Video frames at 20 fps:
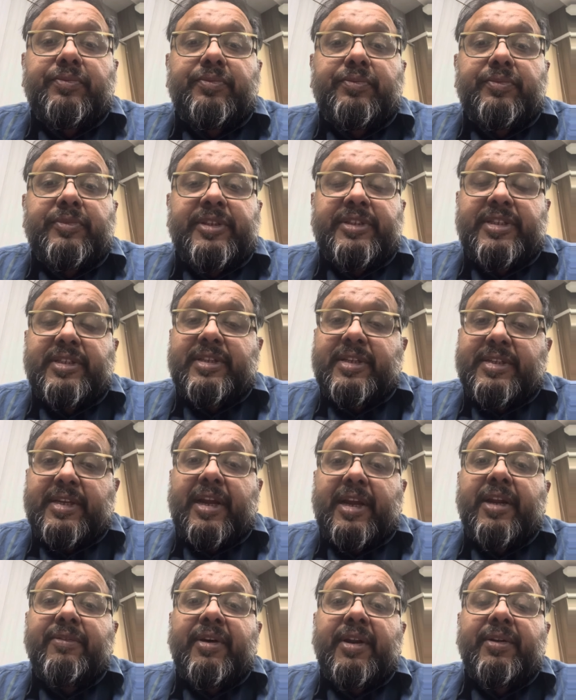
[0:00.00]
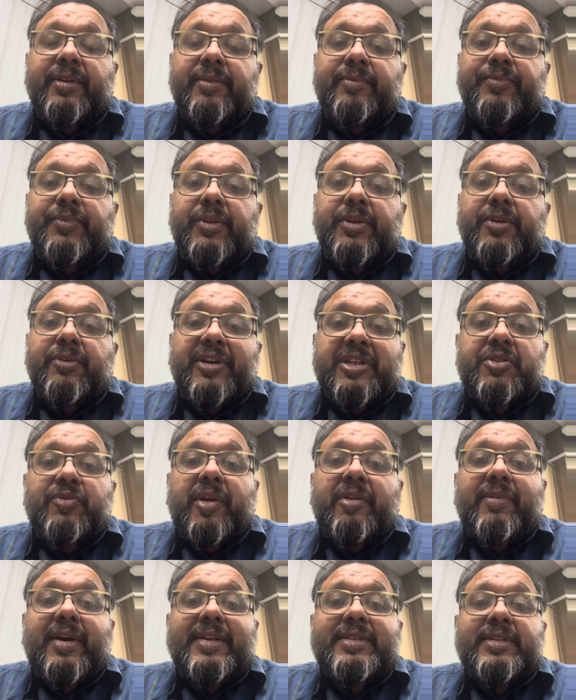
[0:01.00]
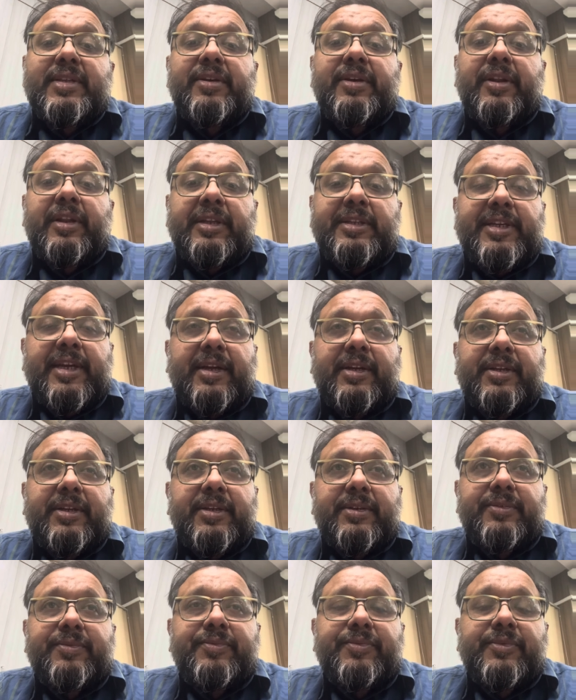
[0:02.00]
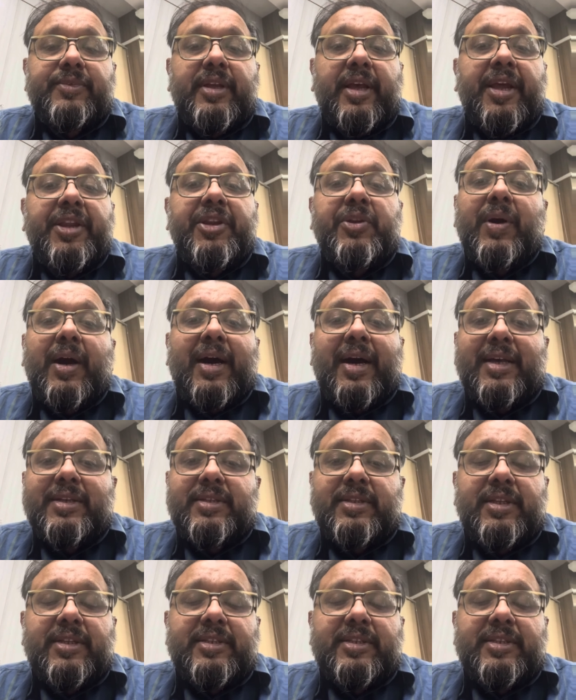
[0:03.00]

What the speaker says: this is the second one. First one was reject and you ask the